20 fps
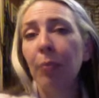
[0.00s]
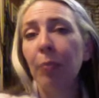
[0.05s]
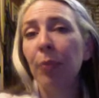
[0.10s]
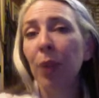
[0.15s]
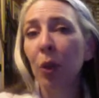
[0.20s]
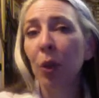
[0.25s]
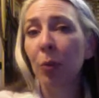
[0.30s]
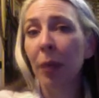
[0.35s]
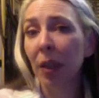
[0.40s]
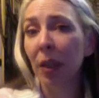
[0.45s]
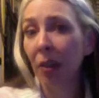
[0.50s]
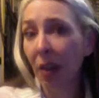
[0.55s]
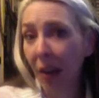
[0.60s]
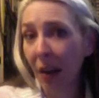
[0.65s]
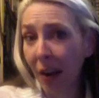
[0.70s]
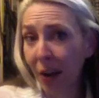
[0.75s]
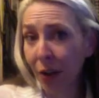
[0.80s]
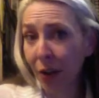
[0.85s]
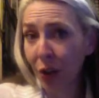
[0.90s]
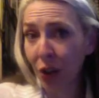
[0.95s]
pubic
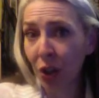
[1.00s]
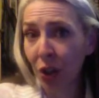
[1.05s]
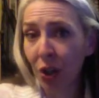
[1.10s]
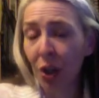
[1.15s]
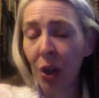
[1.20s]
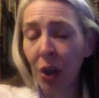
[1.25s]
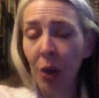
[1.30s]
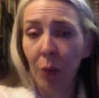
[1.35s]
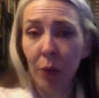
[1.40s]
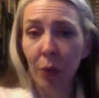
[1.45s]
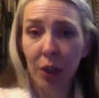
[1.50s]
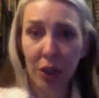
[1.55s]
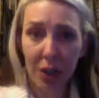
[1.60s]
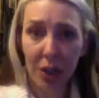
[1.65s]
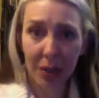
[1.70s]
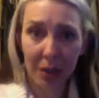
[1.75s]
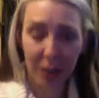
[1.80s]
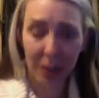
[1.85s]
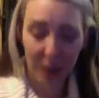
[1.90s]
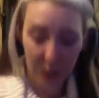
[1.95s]
arch, which
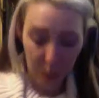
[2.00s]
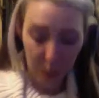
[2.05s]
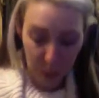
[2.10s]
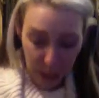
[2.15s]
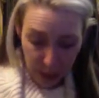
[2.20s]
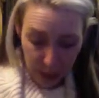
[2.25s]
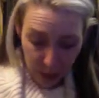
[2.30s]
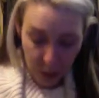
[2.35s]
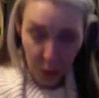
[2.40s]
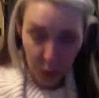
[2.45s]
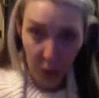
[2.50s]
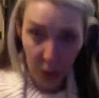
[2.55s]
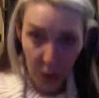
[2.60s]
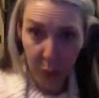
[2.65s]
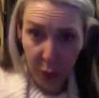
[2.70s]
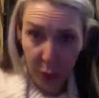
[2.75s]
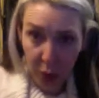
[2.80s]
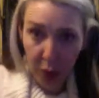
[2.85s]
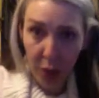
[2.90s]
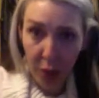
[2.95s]
is the space sort of
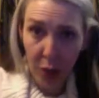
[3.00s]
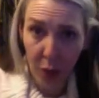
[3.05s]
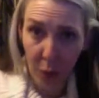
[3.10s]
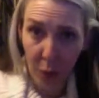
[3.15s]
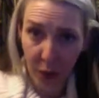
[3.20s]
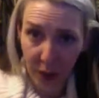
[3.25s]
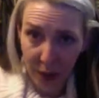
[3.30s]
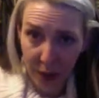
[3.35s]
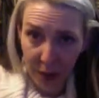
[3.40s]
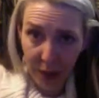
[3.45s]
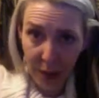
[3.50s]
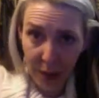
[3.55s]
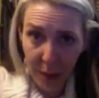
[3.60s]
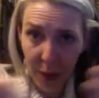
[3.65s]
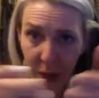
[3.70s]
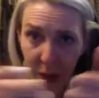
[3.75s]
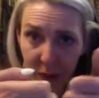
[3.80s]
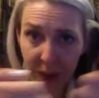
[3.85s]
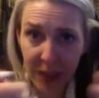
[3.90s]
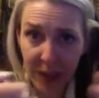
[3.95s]
below where the
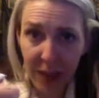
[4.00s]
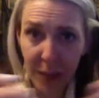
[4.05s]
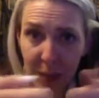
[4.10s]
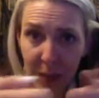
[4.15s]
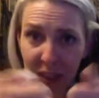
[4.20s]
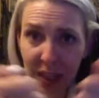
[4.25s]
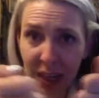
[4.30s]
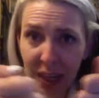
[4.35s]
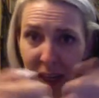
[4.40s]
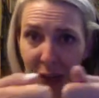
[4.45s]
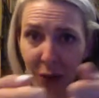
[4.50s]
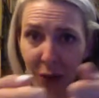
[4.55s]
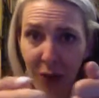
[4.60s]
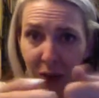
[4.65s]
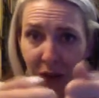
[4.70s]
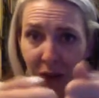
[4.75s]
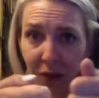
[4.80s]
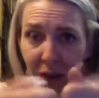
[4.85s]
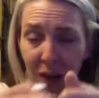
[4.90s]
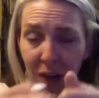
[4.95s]
pelvis comes together in the
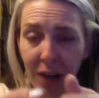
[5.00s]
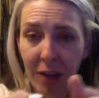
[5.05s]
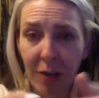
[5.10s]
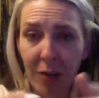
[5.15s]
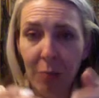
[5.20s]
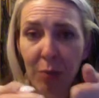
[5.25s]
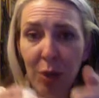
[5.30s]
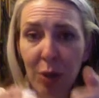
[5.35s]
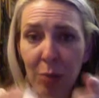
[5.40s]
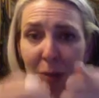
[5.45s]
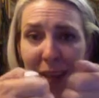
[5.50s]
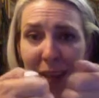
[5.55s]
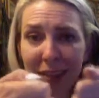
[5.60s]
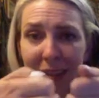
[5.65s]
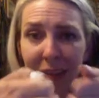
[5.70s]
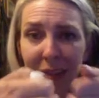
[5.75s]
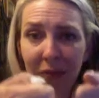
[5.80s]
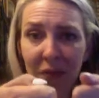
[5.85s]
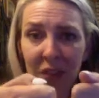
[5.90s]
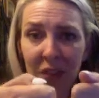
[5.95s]
front of the pubic
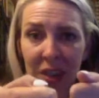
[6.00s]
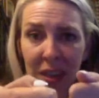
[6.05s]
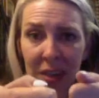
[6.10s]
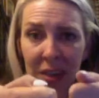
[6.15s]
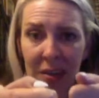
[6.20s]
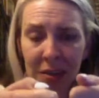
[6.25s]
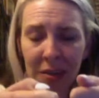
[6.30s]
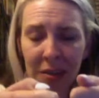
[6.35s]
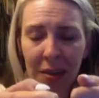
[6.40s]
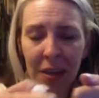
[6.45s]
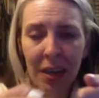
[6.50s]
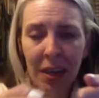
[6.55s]
symphysis.